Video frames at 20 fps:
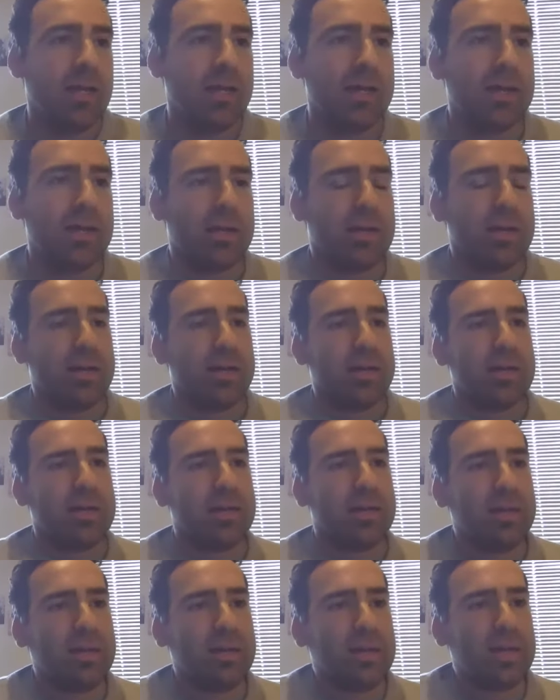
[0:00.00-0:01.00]
that
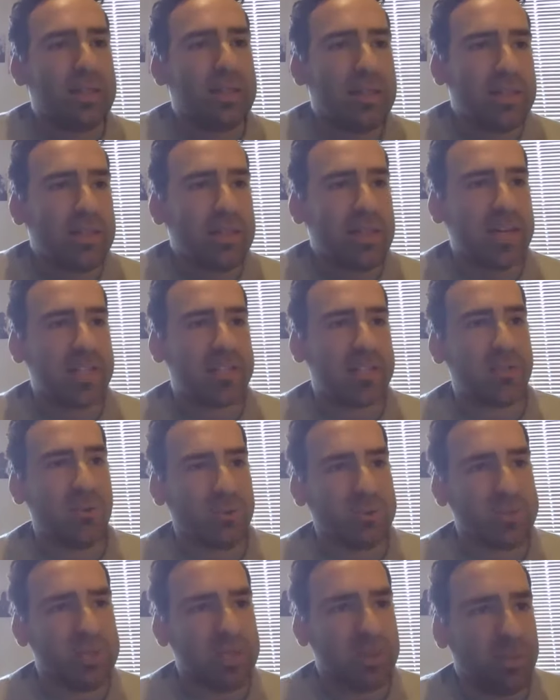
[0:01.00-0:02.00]
it's
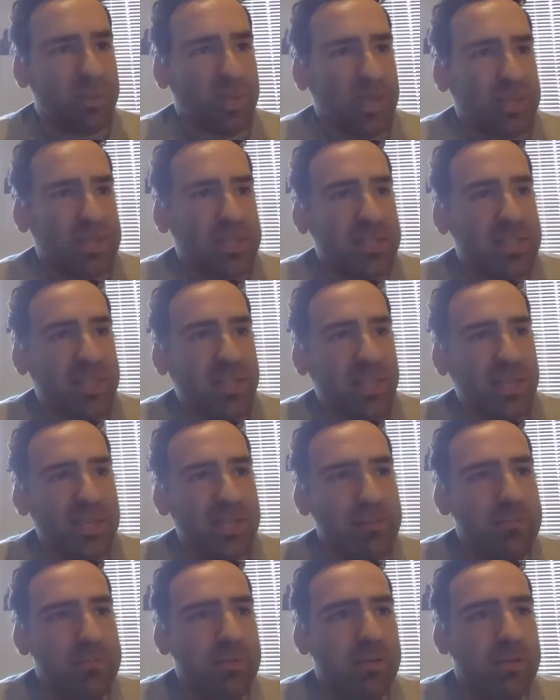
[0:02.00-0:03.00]
not simply a
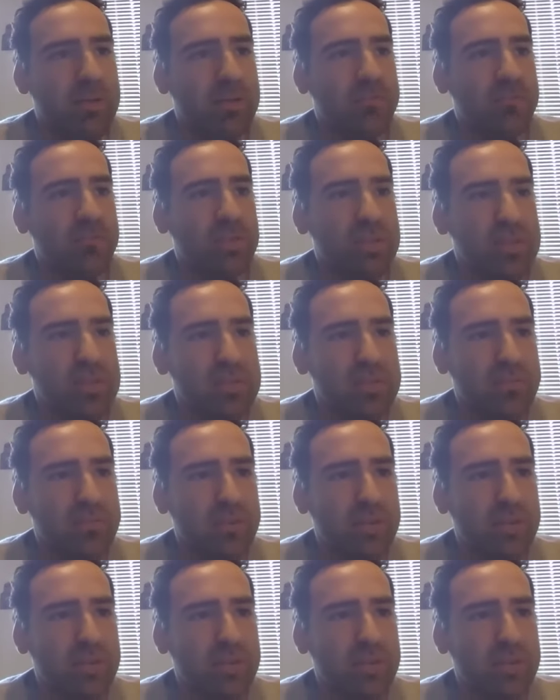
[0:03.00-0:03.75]
scheme for this,